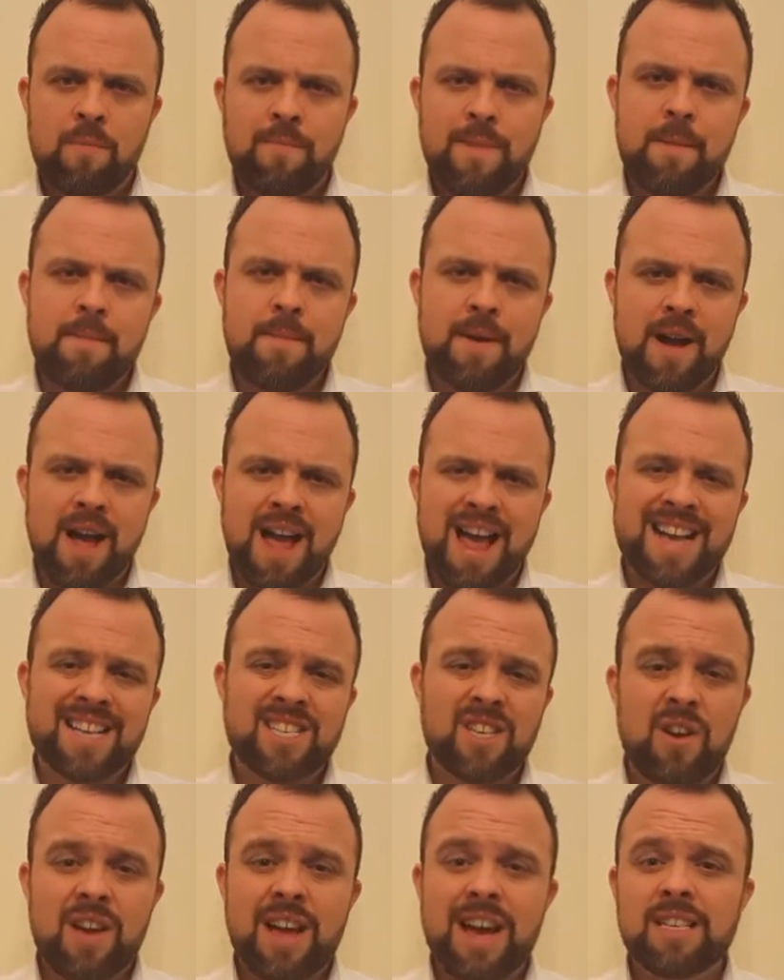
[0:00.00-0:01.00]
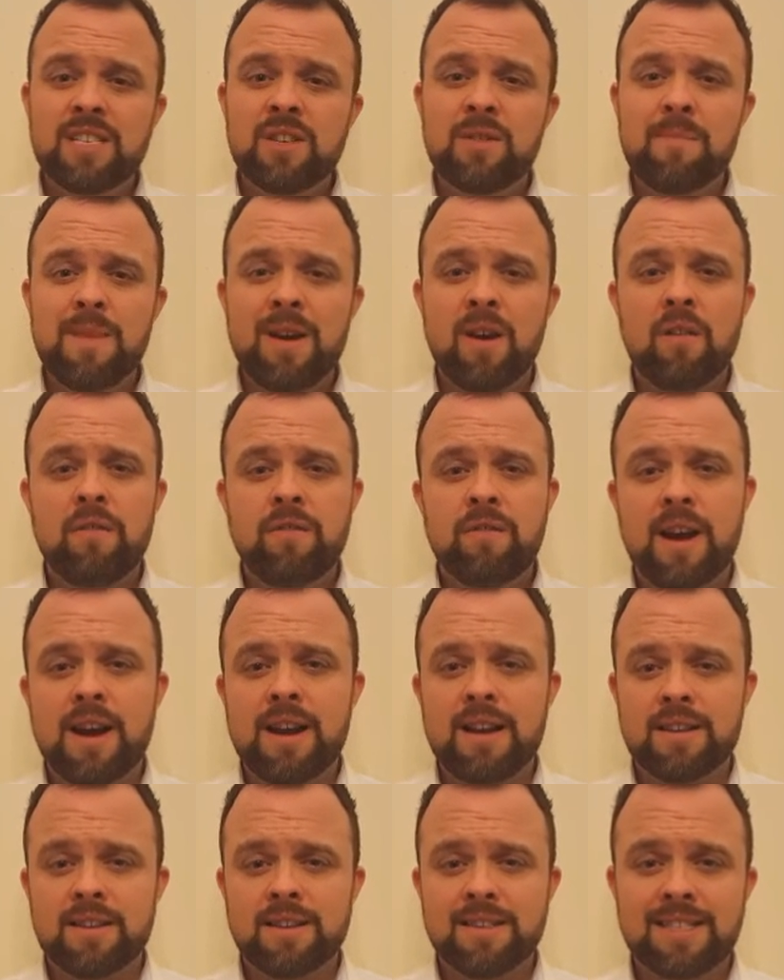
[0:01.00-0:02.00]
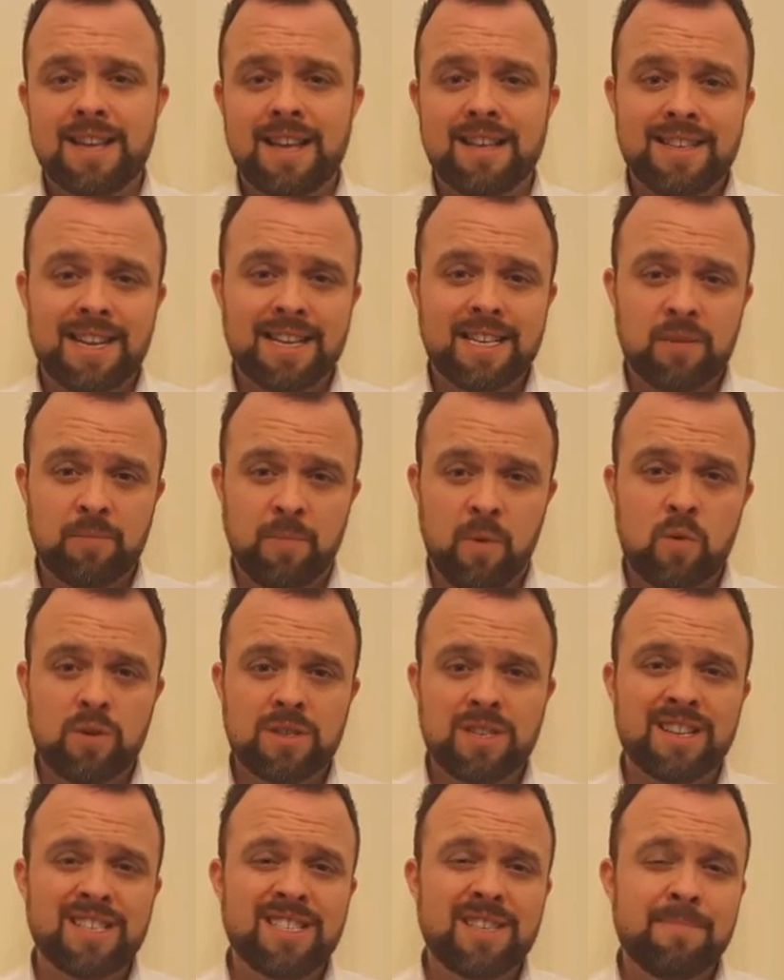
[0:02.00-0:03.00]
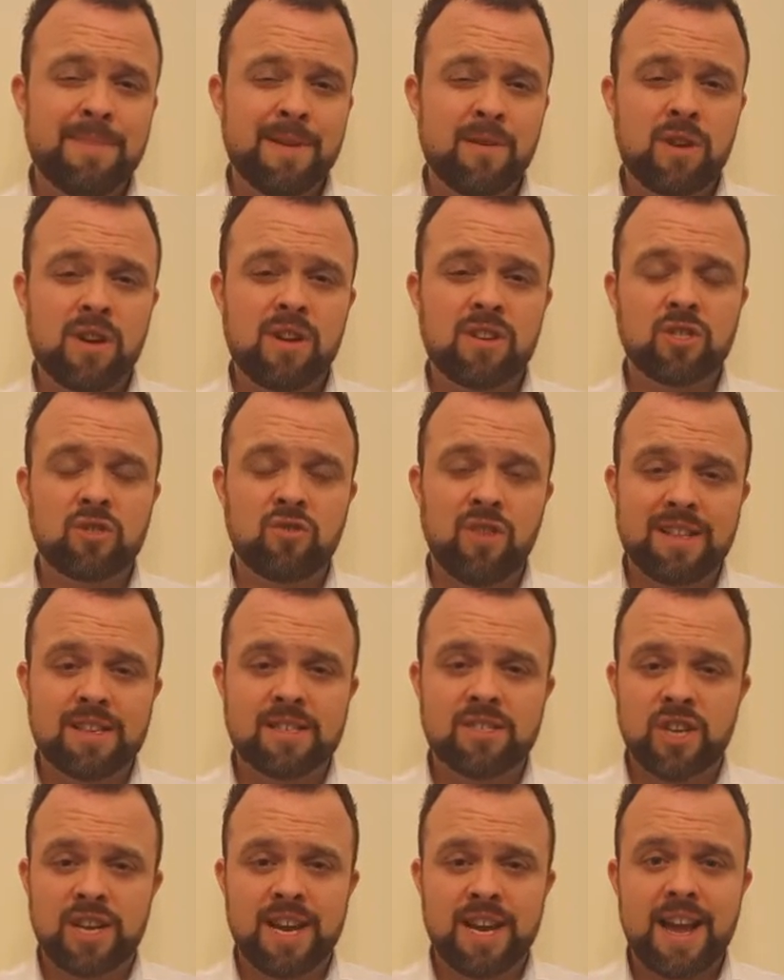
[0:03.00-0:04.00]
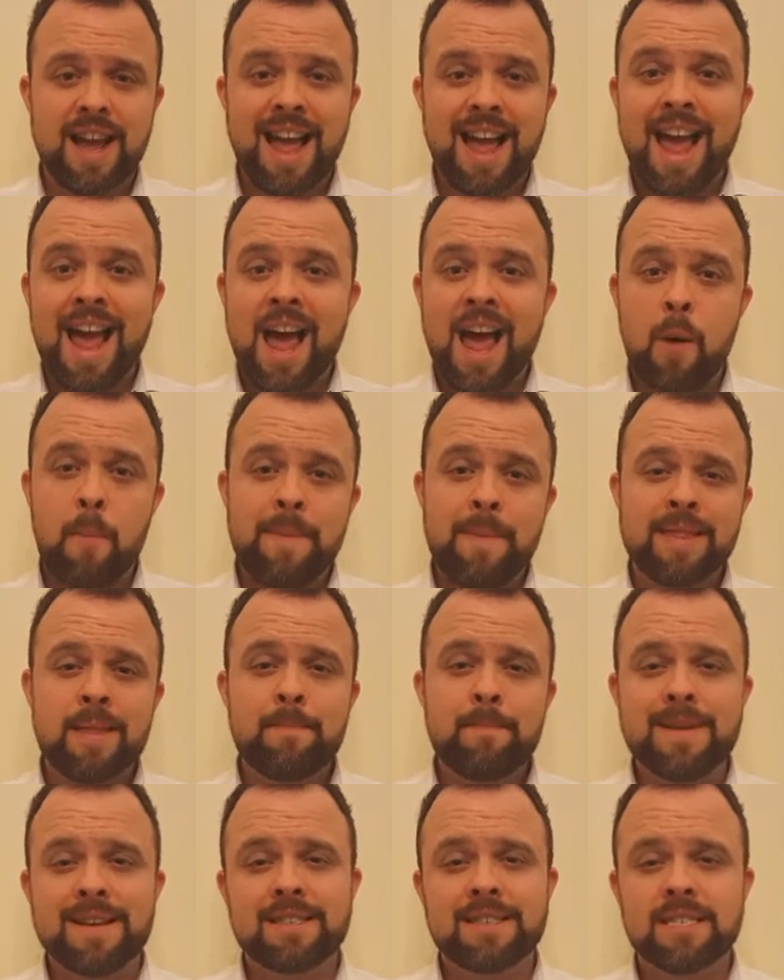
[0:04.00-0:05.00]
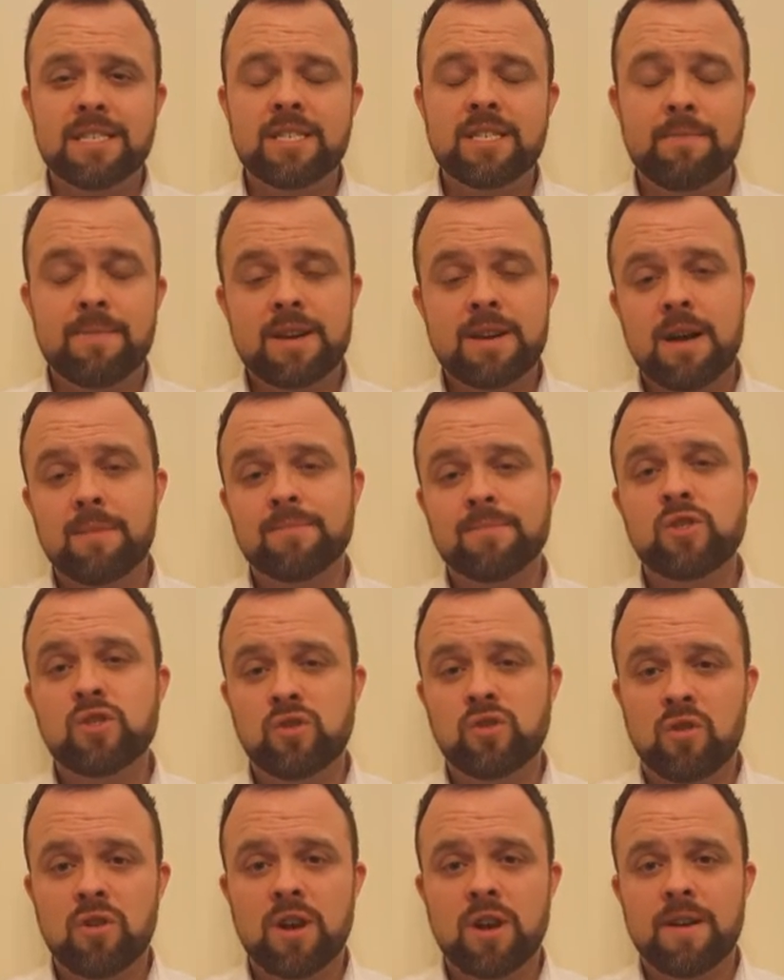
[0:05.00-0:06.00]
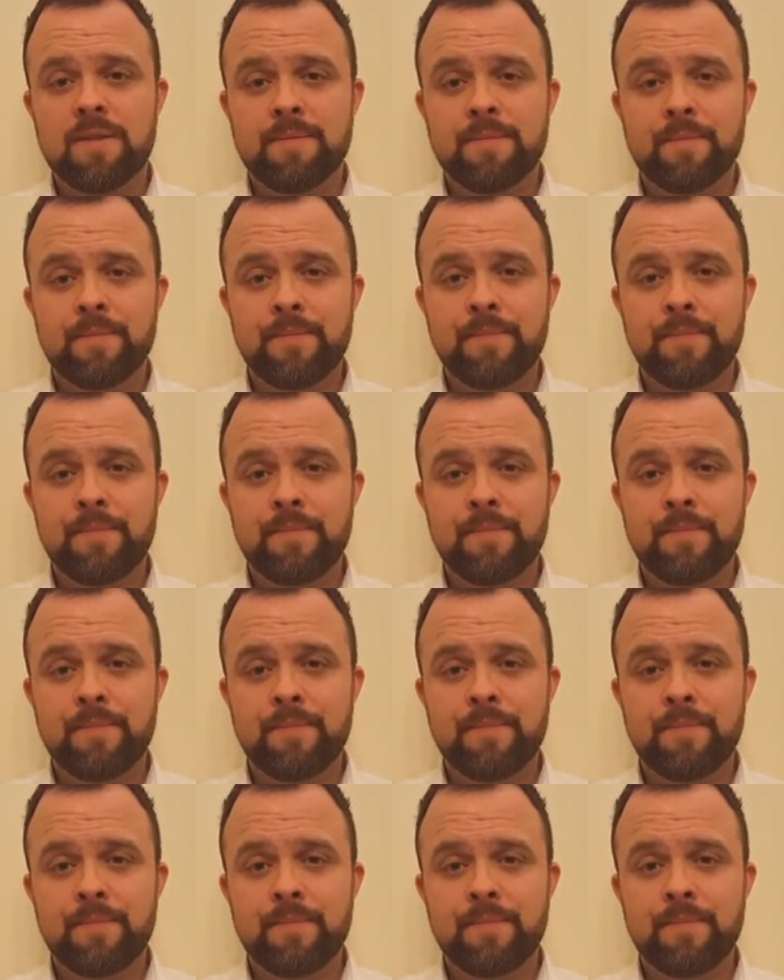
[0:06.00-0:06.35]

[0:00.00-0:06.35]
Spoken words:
Remember, it's okay to admit our failures as they support us to build our strategy, helping the business to become stronger.